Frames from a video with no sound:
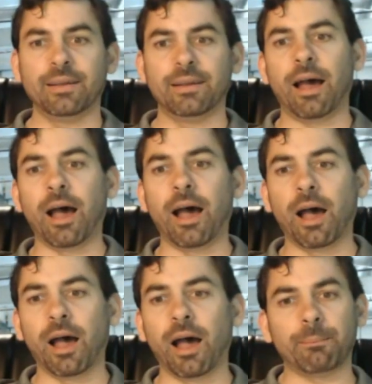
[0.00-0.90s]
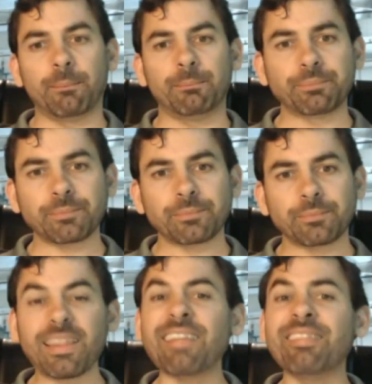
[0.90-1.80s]

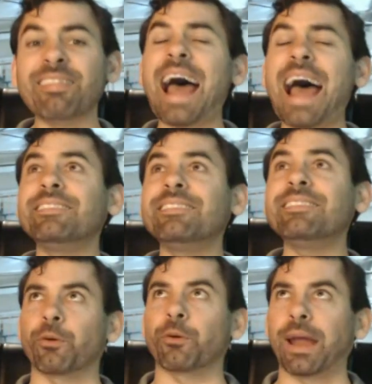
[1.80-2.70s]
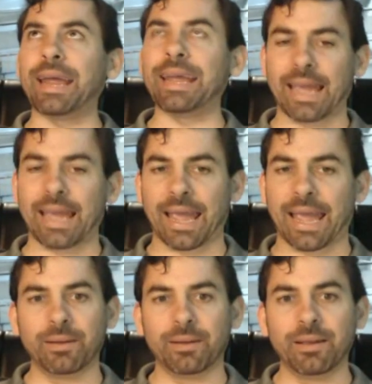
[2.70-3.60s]
That is a great game
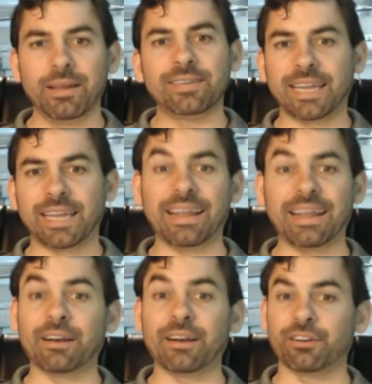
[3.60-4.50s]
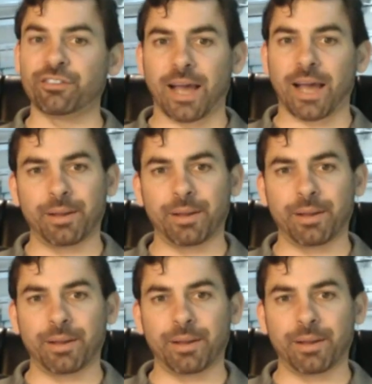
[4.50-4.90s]
to get the energy up.